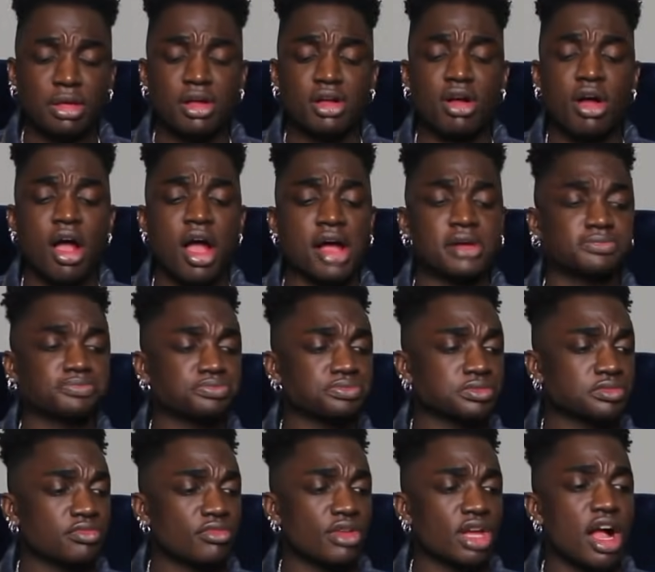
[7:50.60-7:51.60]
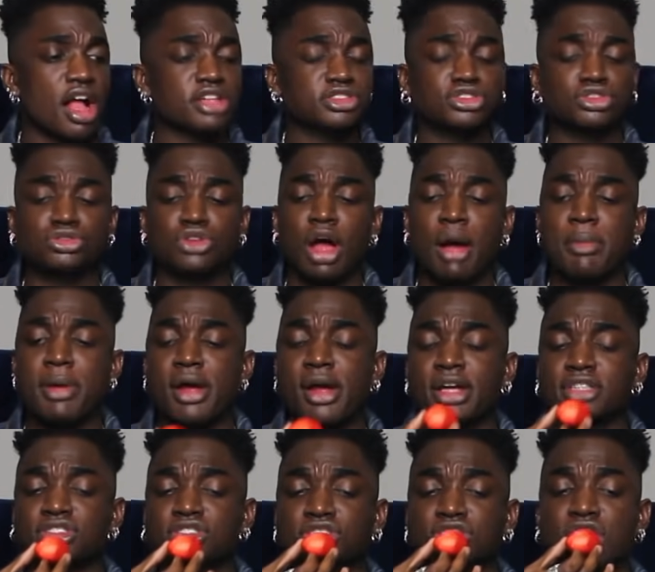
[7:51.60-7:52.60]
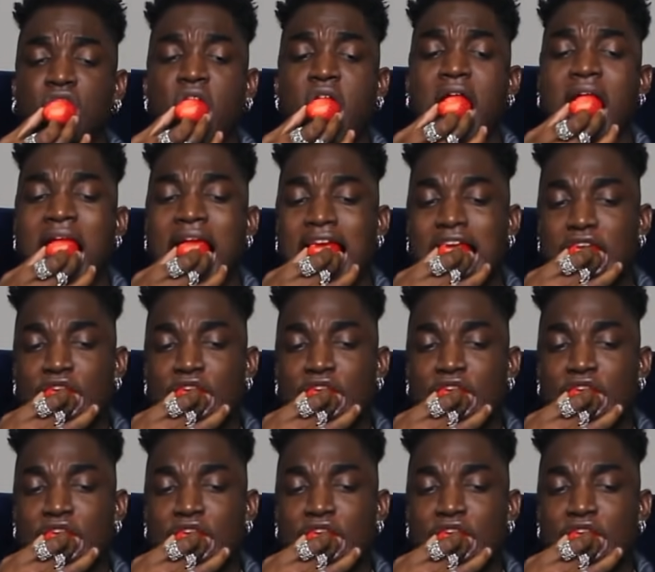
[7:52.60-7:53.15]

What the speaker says: God. It's strawberries, so.